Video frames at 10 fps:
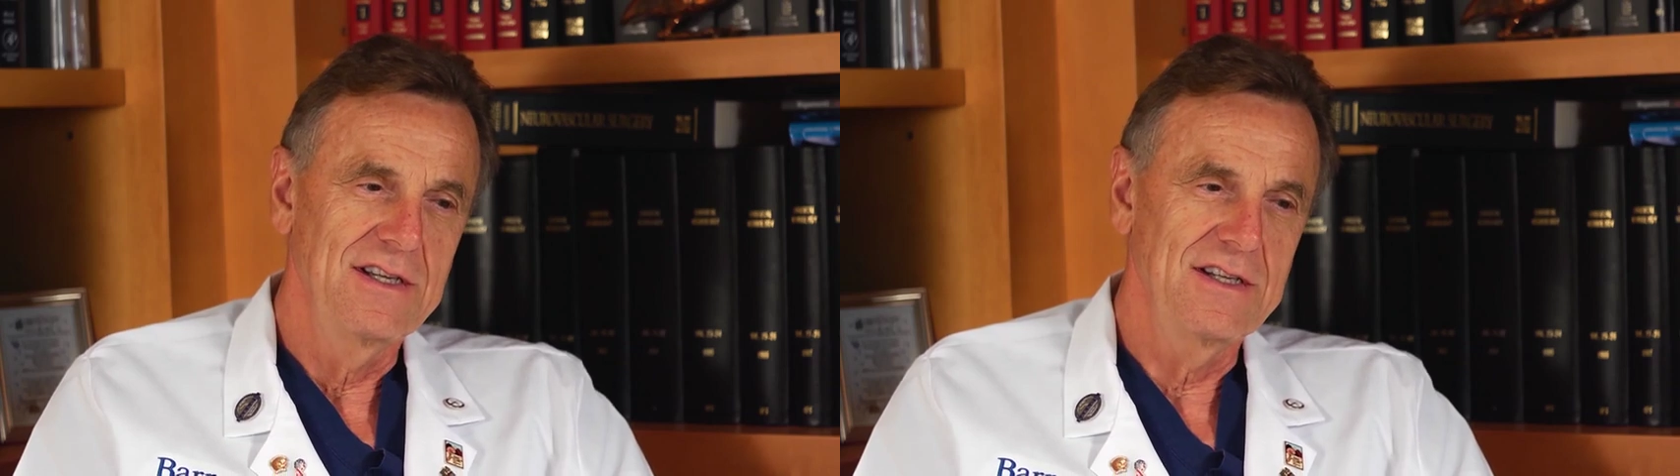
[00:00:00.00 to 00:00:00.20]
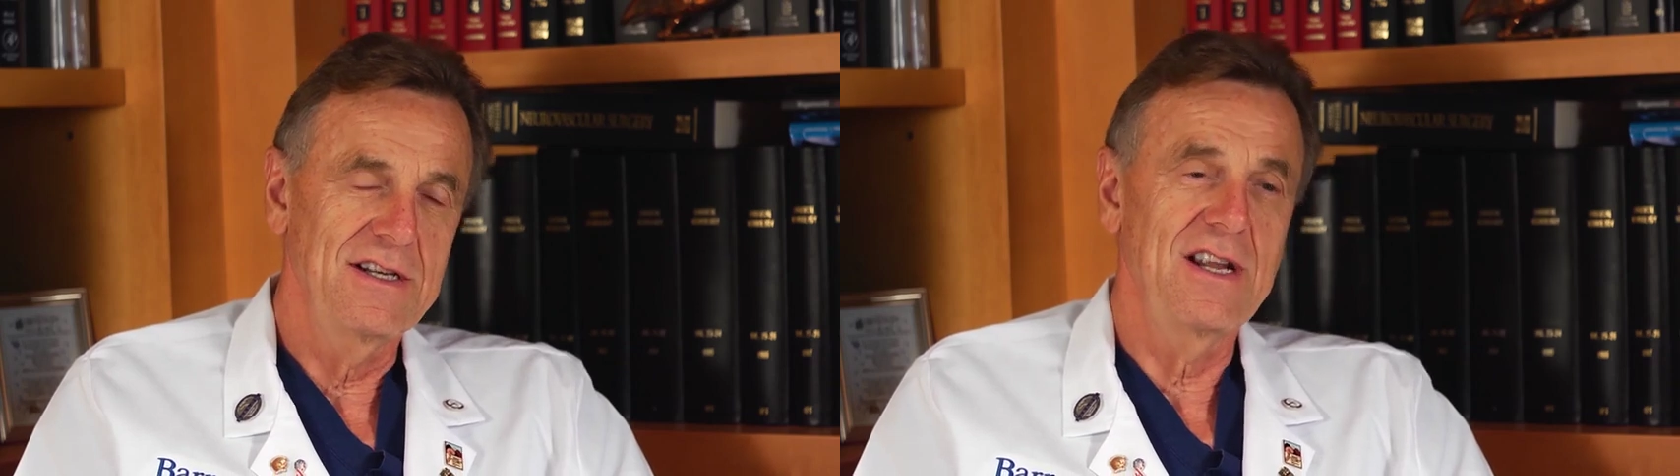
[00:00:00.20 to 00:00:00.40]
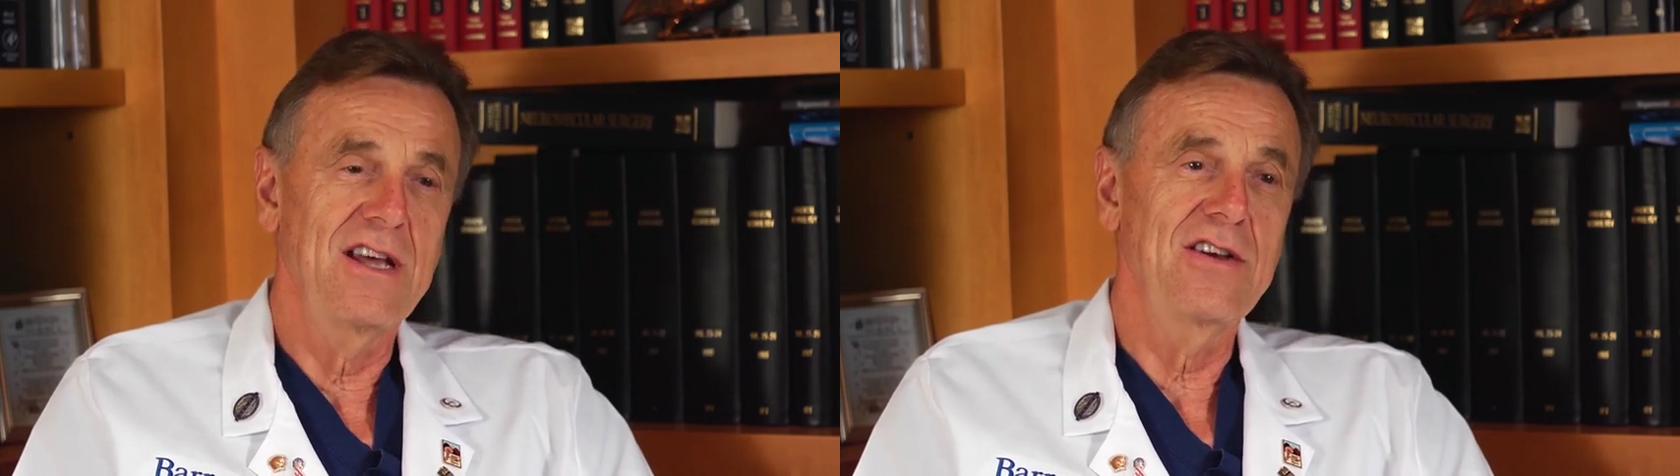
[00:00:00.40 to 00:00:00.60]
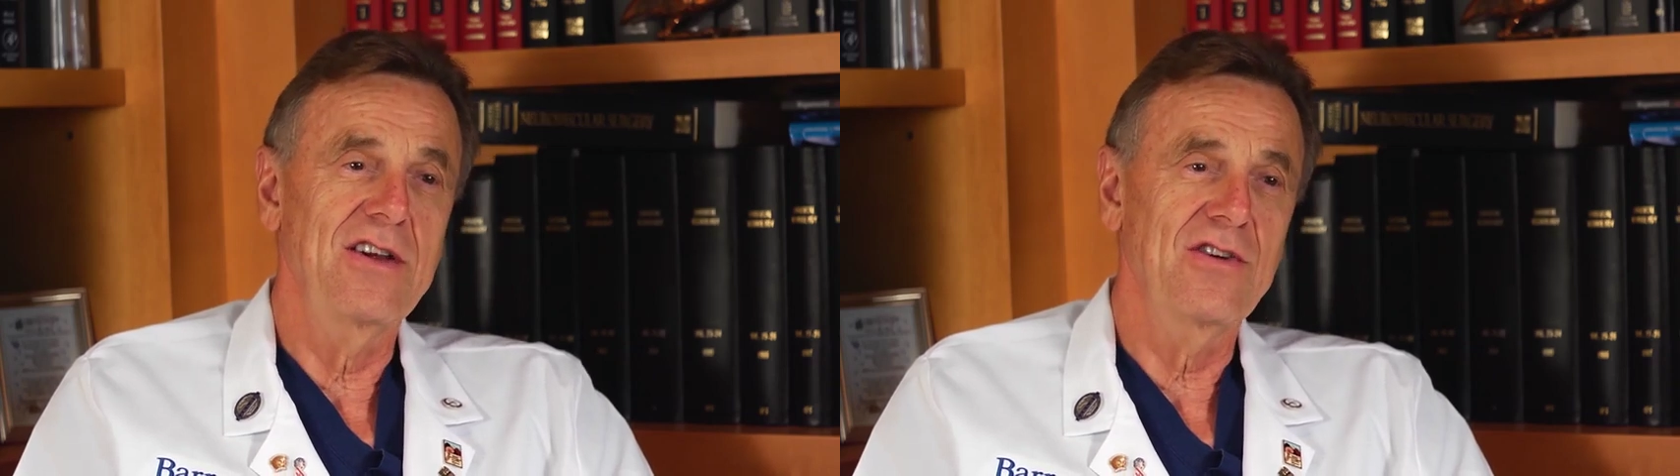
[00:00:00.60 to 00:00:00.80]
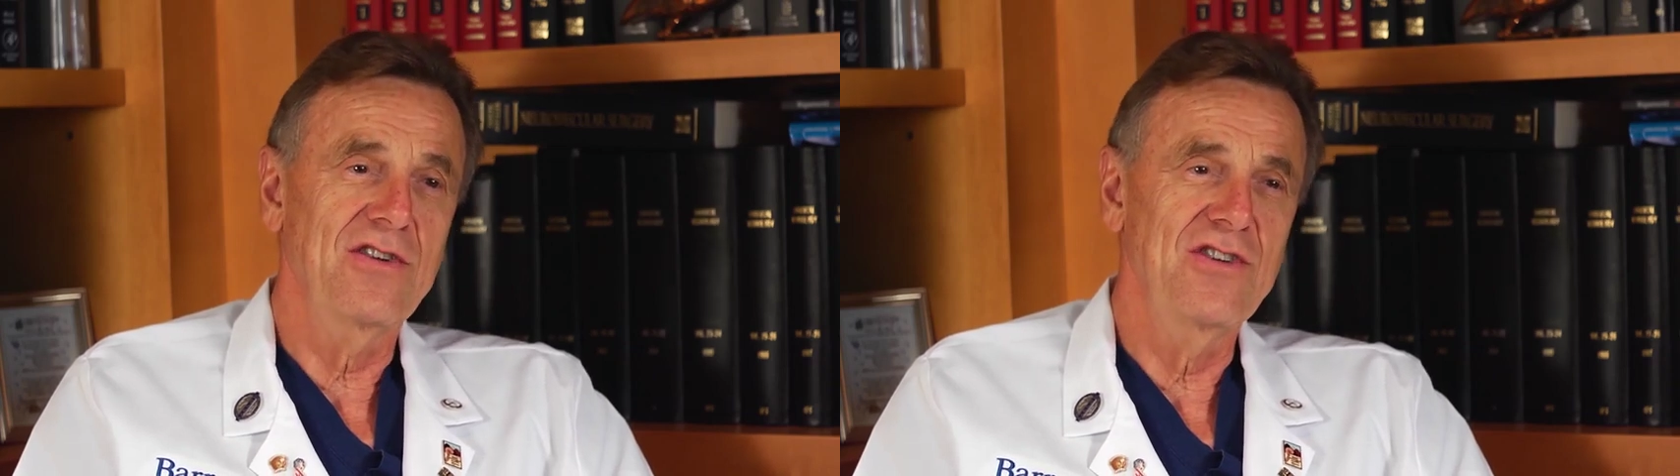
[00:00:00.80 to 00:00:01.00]
in an
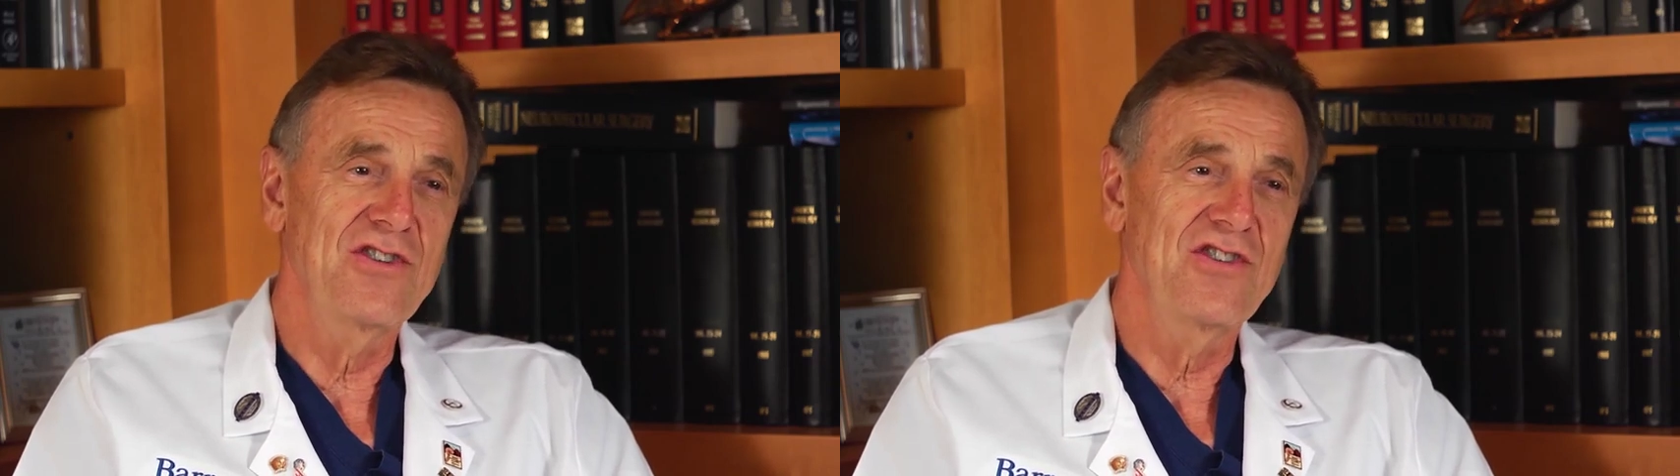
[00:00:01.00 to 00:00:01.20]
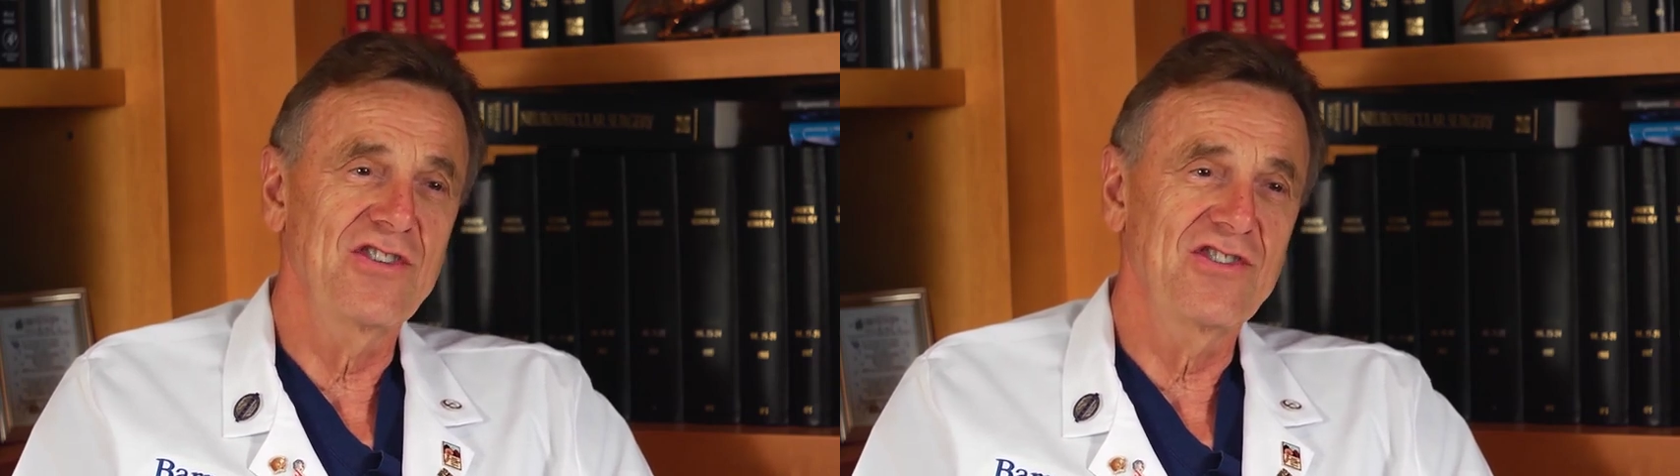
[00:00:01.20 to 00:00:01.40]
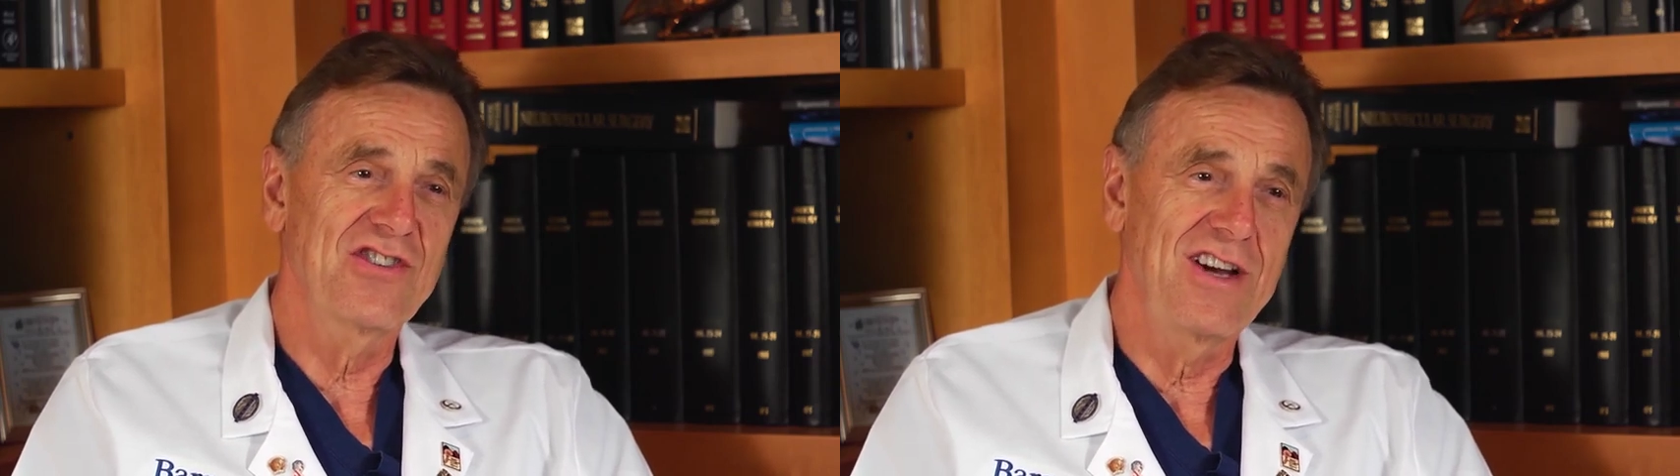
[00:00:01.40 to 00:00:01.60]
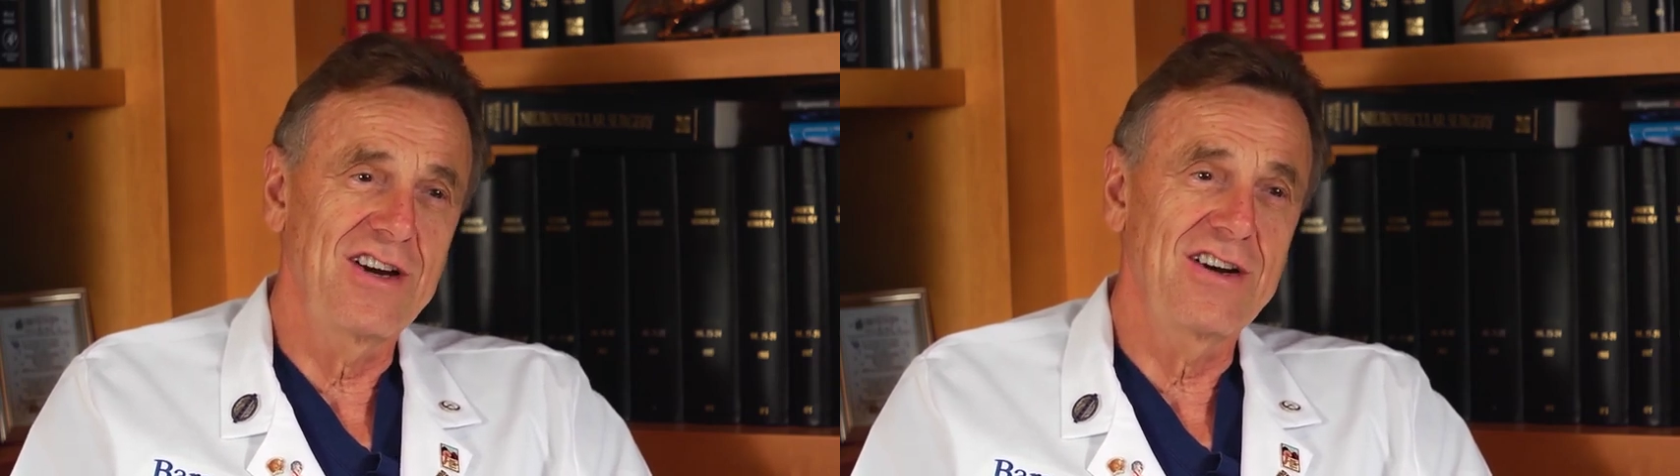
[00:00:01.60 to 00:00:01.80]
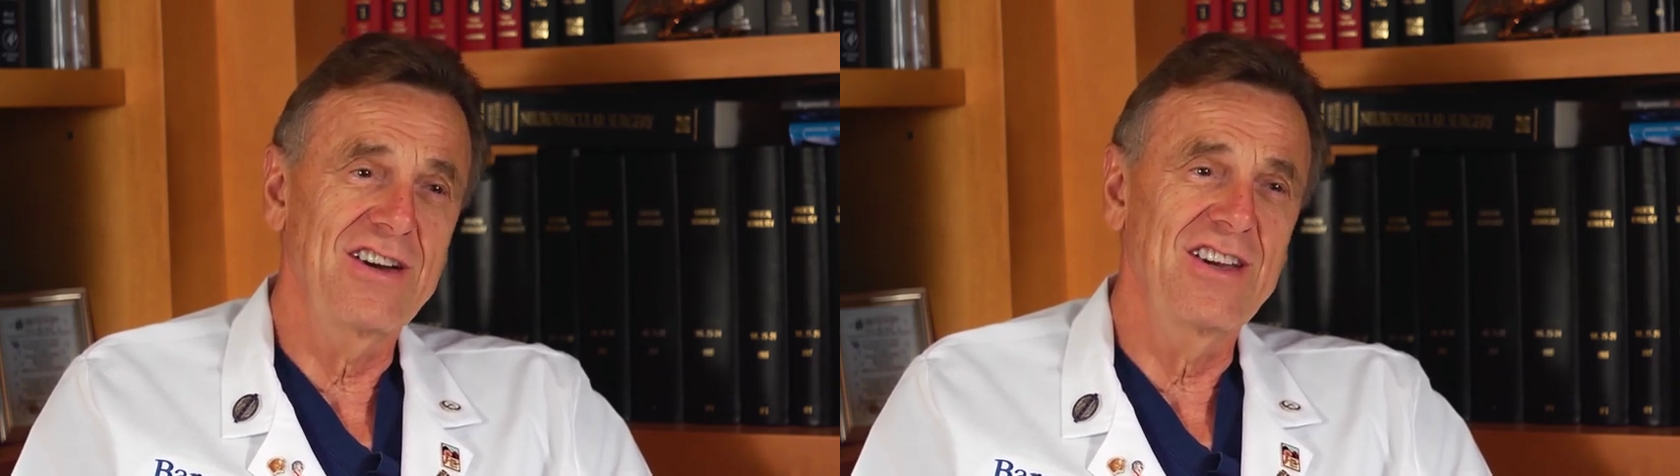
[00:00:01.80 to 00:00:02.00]
unair-conditioned
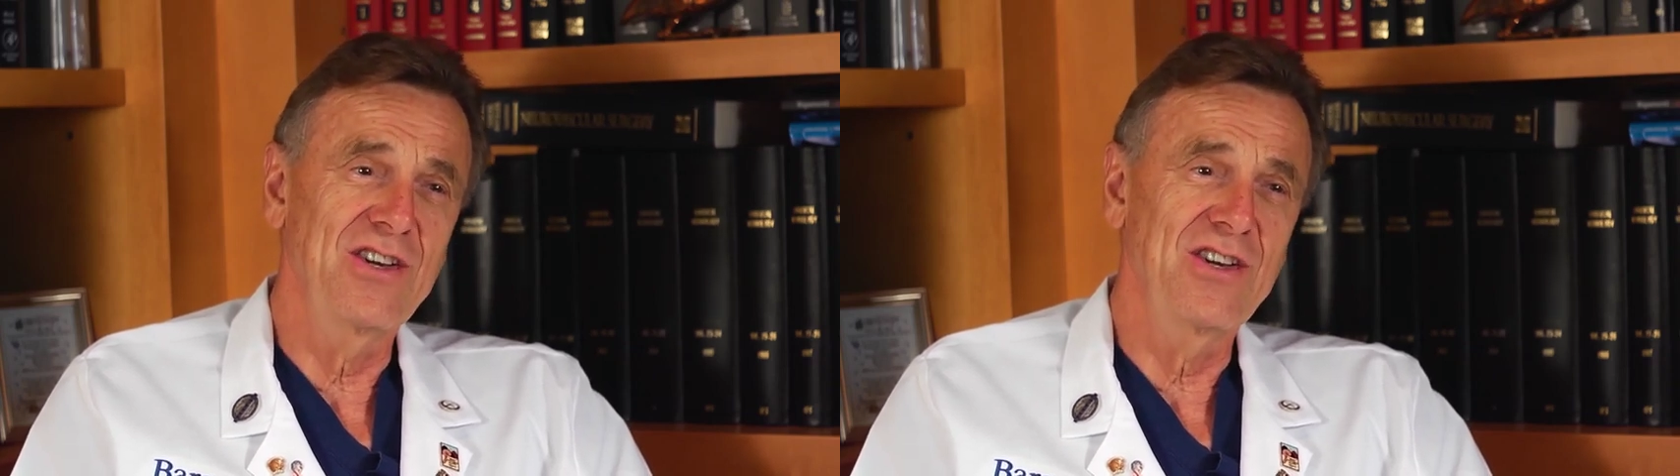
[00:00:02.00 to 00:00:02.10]
car